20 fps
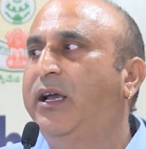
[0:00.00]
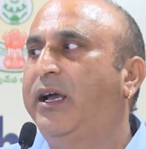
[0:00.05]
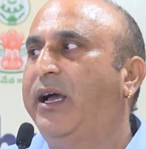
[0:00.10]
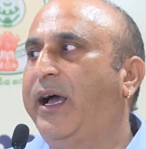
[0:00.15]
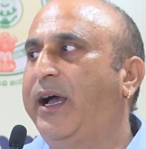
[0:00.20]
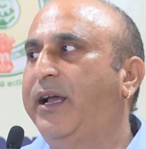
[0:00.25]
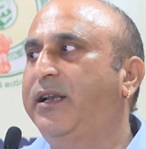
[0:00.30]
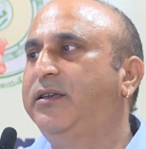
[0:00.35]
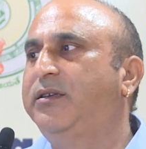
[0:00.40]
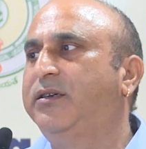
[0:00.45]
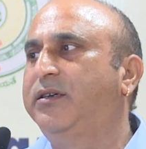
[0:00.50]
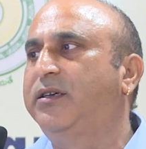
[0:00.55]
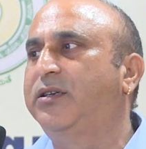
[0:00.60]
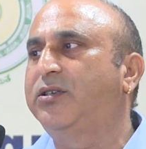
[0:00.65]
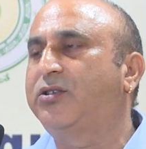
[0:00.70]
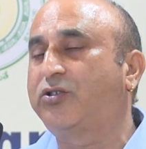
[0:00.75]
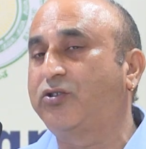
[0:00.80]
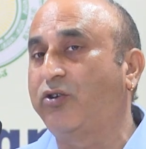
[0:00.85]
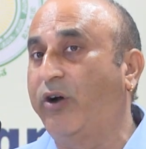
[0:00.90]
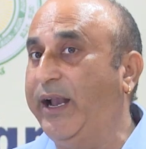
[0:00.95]
and
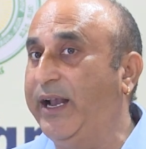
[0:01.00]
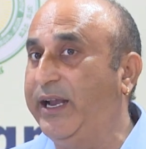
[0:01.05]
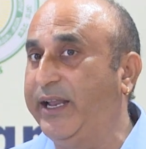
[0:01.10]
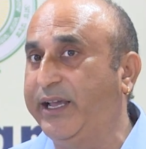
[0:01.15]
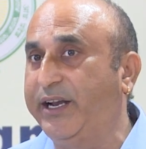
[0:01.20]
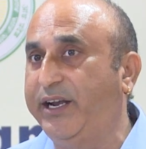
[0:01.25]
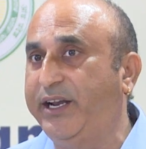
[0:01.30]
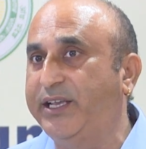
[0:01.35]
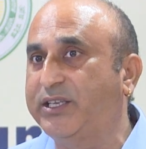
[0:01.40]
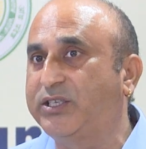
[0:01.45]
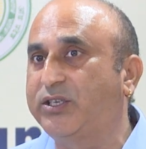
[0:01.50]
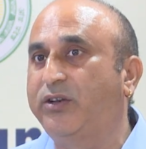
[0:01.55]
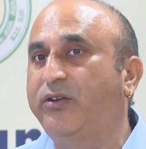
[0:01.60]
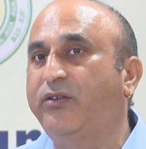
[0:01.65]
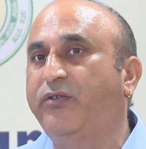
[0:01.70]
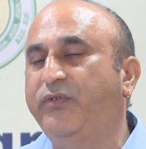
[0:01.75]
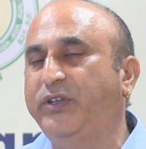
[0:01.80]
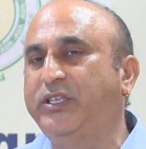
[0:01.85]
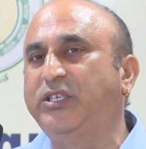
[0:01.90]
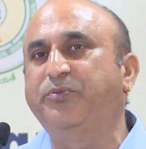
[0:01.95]
soil
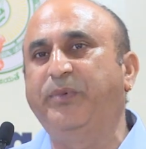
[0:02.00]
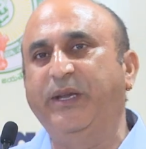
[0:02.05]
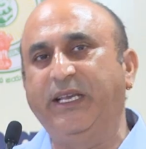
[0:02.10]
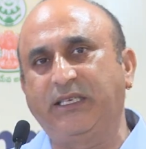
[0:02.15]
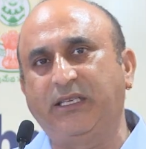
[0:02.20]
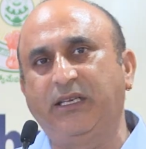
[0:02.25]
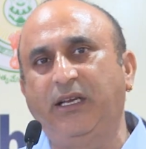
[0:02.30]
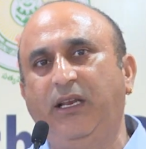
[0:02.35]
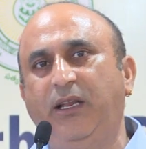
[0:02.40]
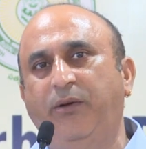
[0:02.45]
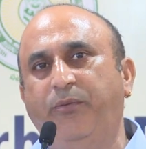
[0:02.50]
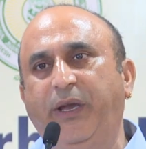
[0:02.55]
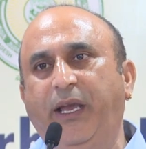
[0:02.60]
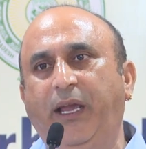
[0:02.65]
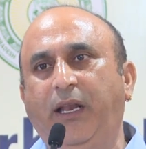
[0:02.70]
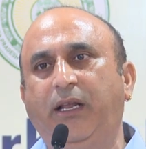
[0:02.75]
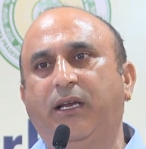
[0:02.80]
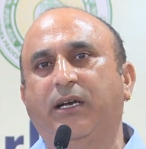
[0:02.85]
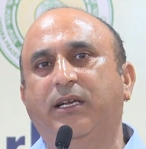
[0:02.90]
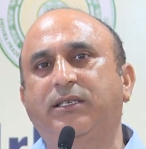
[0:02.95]
degradation, which is basically a
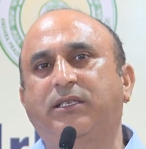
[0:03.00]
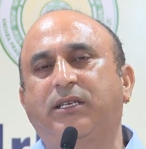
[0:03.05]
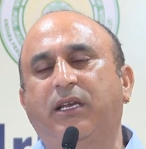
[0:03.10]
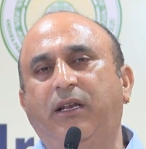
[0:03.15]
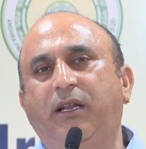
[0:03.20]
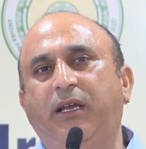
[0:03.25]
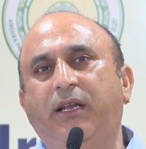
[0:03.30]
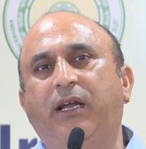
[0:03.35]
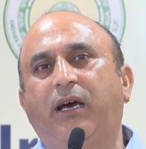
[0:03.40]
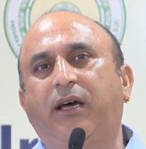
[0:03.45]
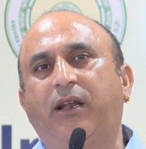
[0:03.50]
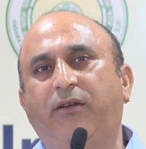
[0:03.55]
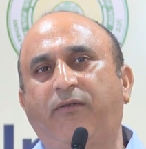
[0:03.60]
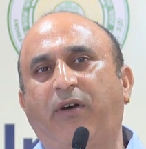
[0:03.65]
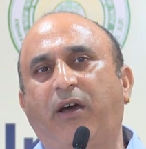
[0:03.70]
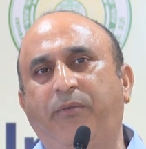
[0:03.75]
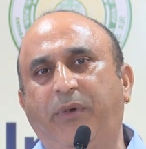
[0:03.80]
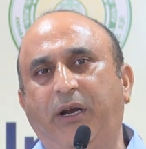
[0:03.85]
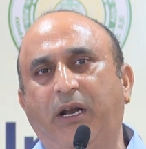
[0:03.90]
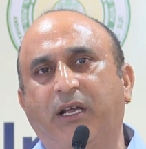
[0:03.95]
main concern in our
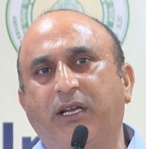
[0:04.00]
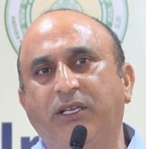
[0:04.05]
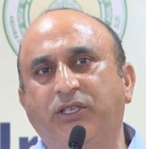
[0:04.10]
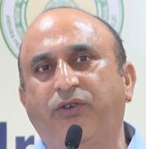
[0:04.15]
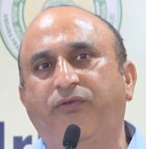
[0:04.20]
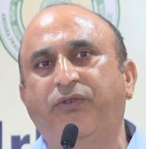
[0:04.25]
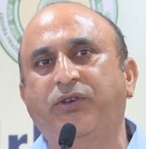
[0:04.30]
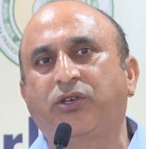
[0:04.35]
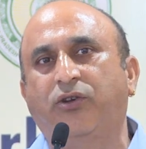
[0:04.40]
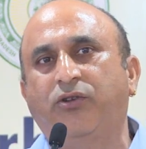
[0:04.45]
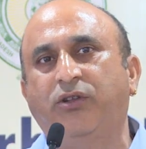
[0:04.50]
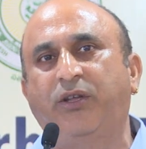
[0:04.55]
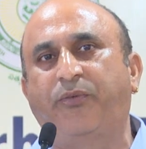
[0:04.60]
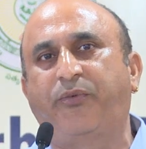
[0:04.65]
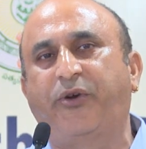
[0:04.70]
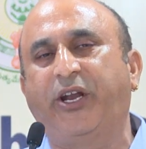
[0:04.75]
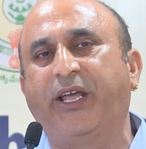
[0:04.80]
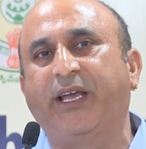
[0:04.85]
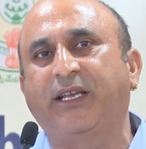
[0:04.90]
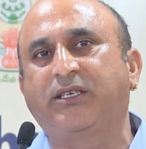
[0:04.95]
environmental conservation and the
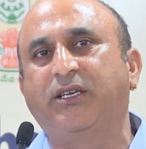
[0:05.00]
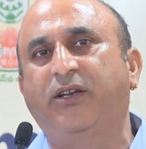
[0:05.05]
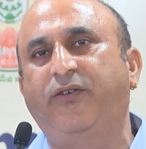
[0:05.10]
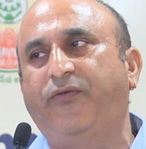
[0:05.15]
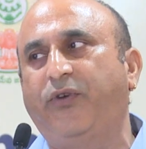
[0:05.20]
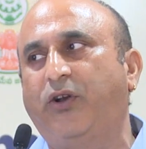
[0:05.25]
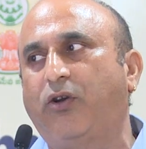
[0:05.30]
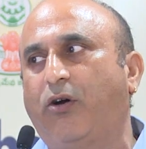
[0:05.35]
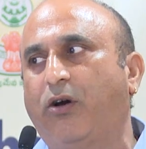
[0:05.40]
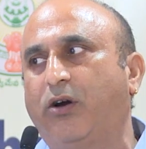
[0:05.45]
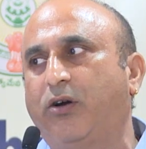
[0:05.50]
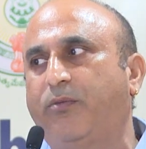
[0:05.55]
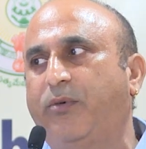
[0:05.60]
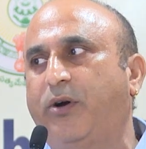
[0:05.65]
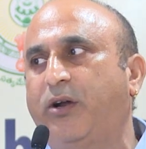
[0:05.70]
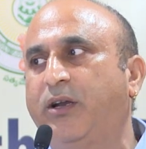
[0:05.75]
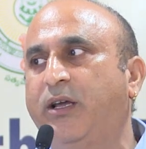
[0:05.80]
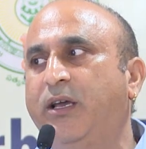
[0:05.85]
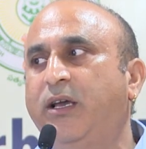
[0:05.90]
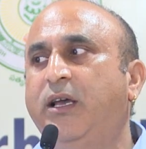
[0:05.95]
protection if we talk about.